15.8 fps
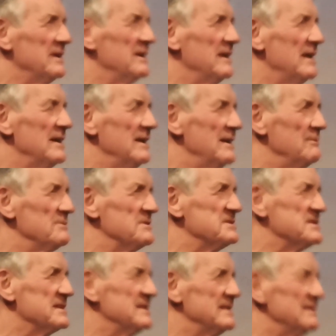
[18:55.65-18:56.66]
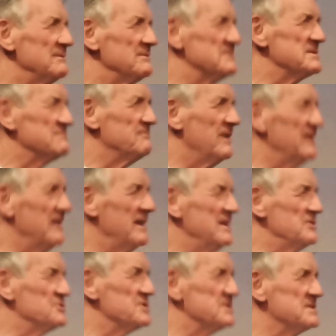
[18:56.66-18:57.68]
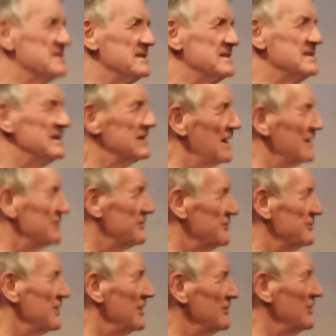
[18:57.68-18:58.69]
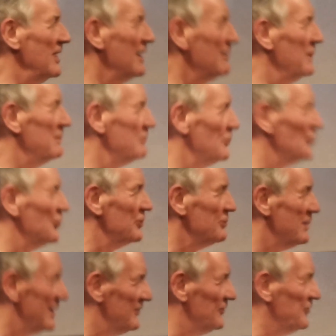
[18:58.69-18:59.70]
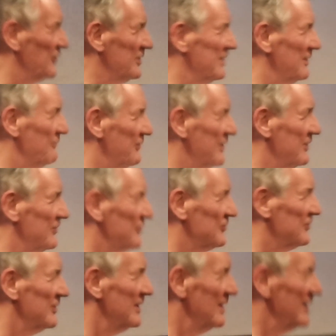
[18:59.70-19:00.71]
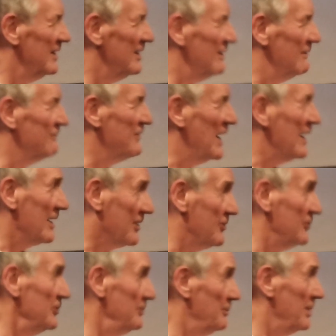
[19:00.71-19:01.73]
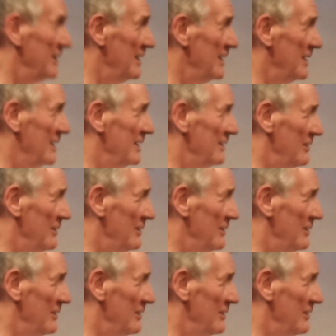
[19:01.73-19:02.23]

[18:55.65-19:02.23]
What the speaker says: So I was very interested. I'd like to know a little bit more about the significance of that group.